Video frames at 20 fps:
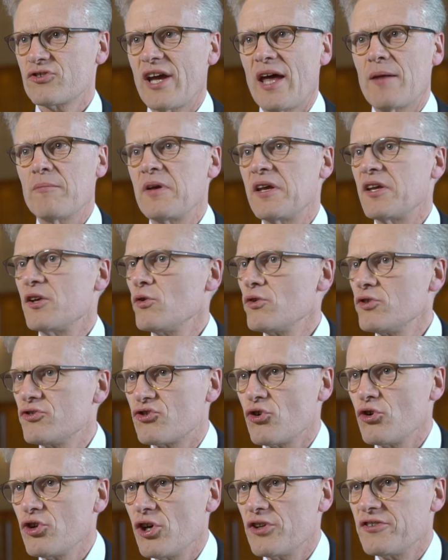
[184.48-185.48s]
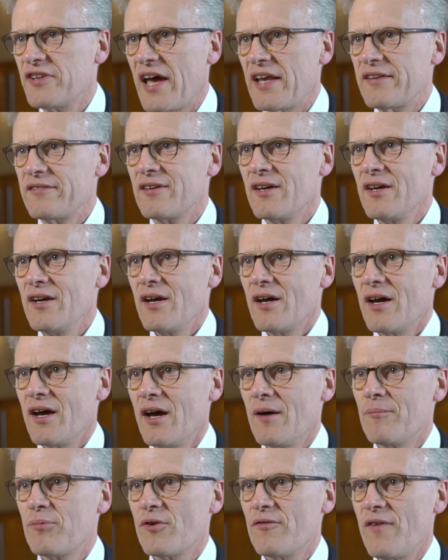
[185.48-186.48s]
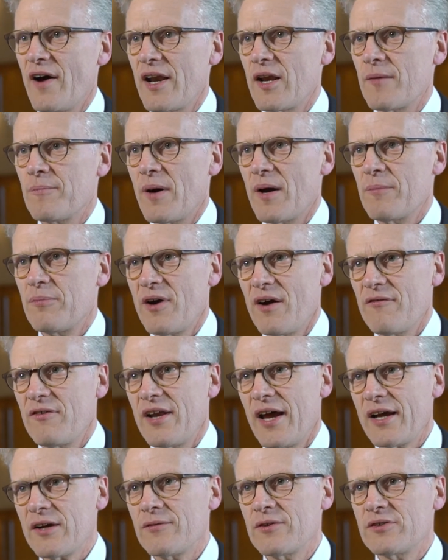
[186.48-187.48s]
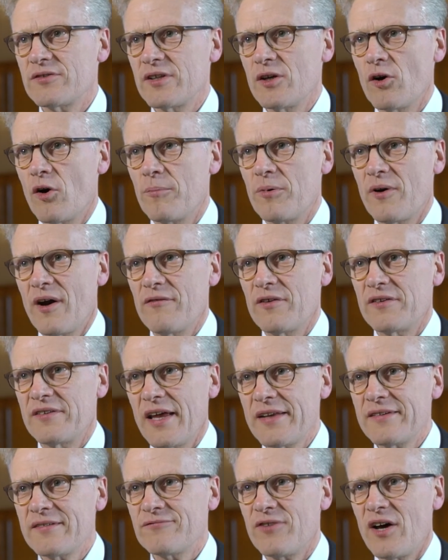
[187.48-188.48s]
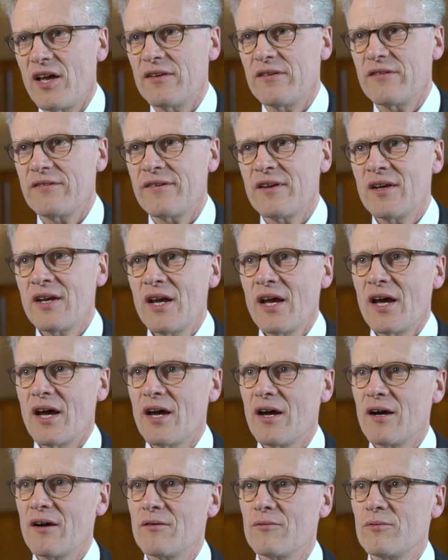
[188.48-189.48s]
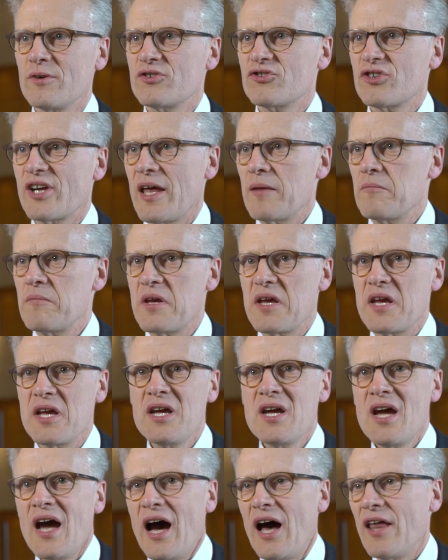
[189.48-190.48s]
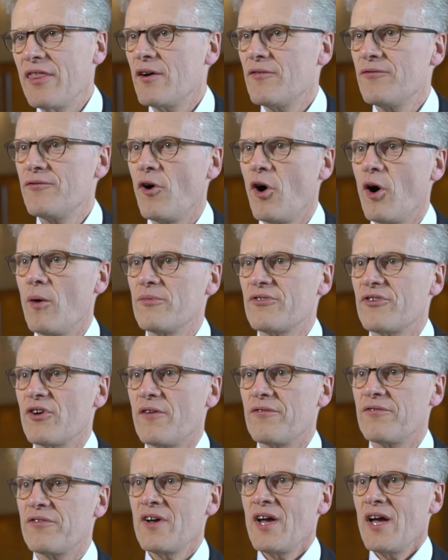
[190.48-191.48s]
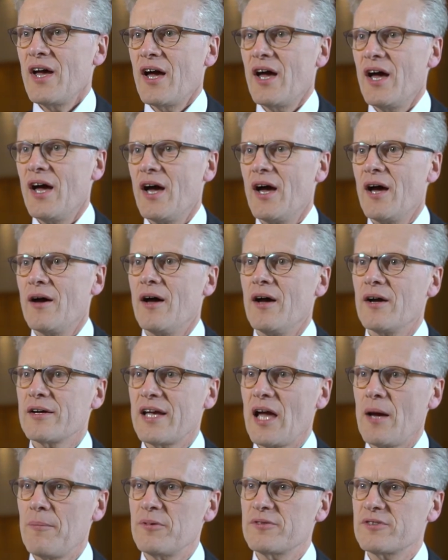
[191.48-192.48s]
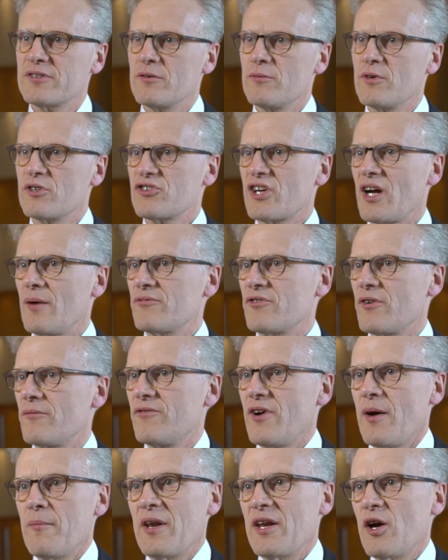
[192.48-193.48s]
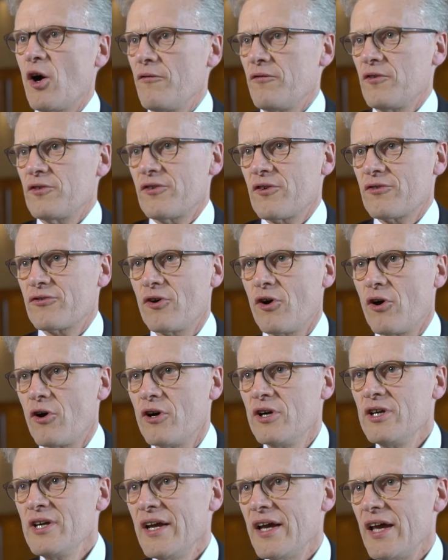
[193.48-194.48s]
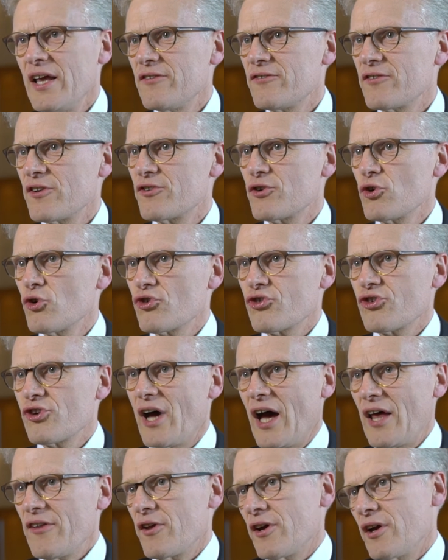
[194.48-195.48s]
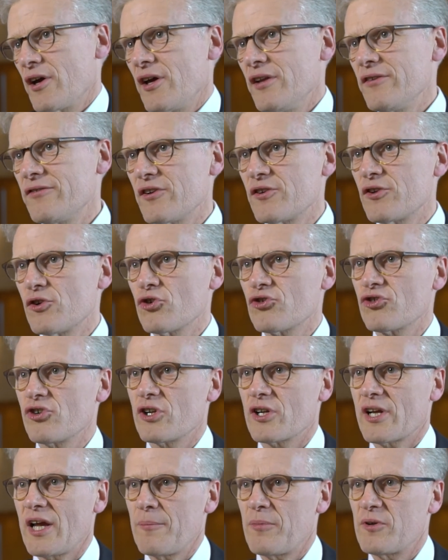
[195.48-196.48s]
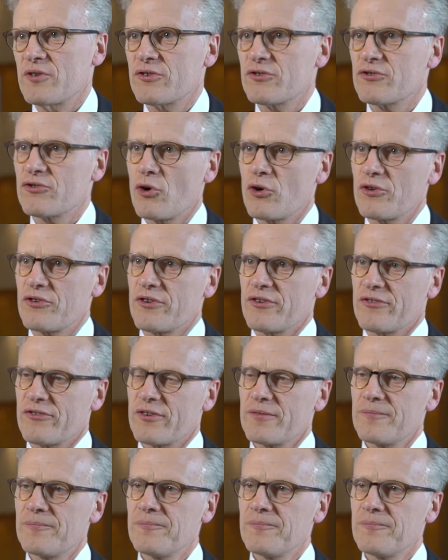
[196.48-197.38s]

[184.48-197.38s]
can be junior debt provided by private equity or private debt funds, which can be other forms of capital which comes from family offices or other institutional capital sources.